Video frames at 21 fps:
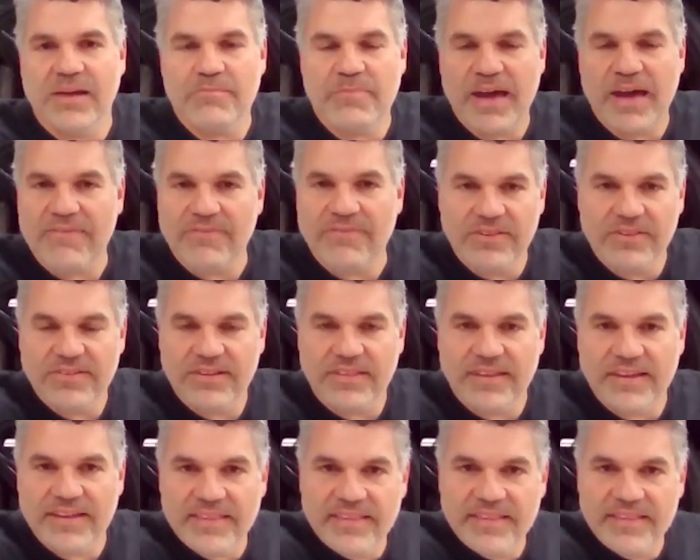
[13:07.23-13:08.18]
baffles in
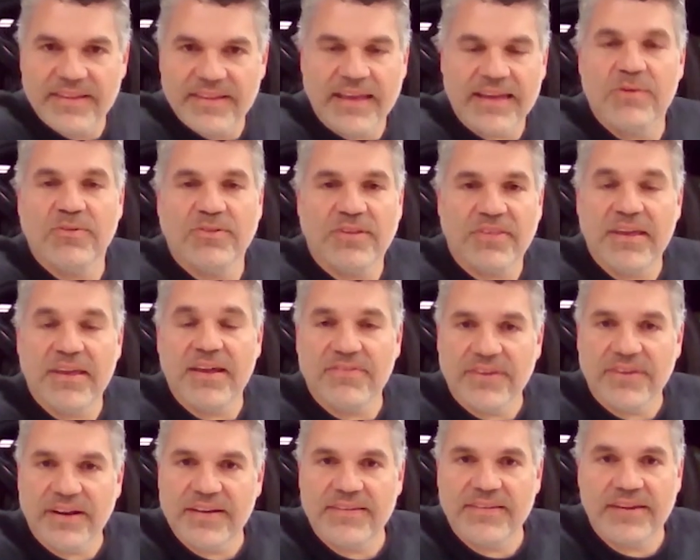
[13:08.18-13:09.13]
it. Like it was an
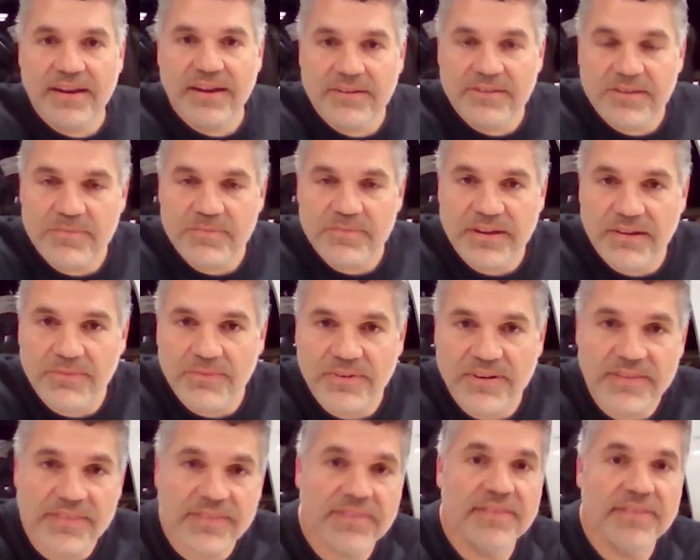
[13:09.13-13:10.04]
EFI tank to begin with,